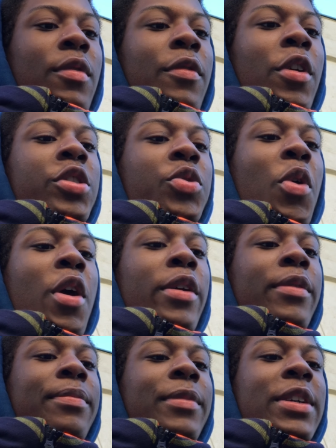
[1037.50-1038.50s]
verse
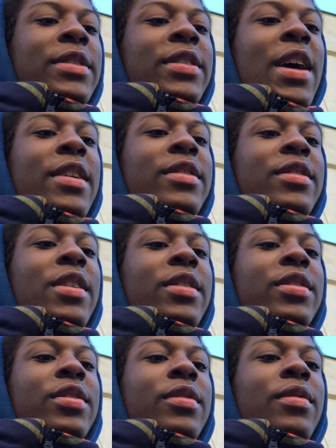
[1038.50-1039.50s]
1. It says
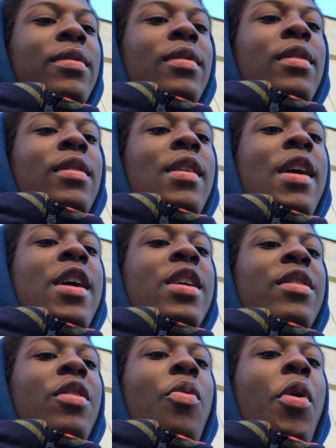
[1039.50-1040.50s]
this Hear
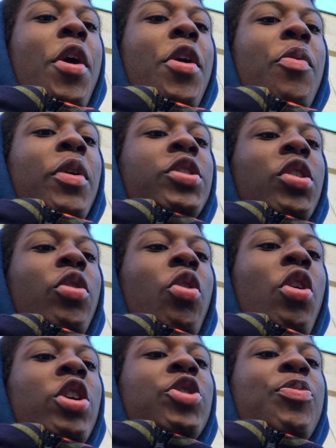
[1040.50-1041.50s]
ye the word which the
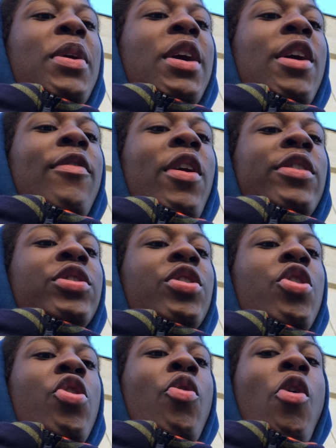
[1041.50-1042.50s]
Lord speaketh unto
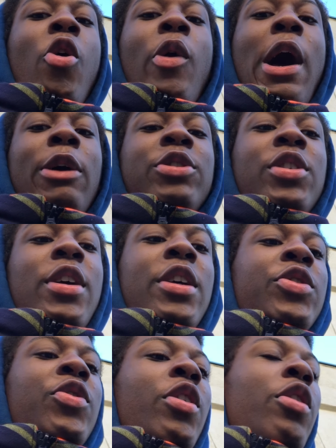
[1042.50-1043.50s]
you, O house of
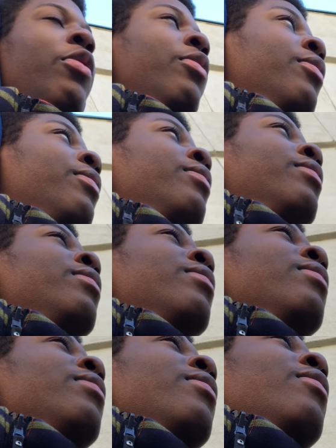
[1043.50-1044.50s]
Israel.
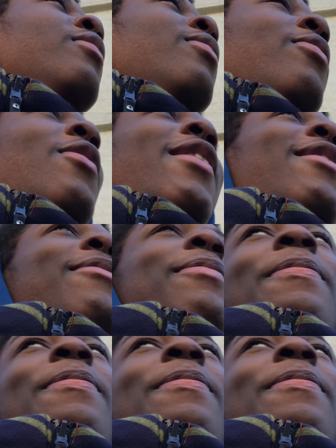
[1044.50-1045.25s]
Right?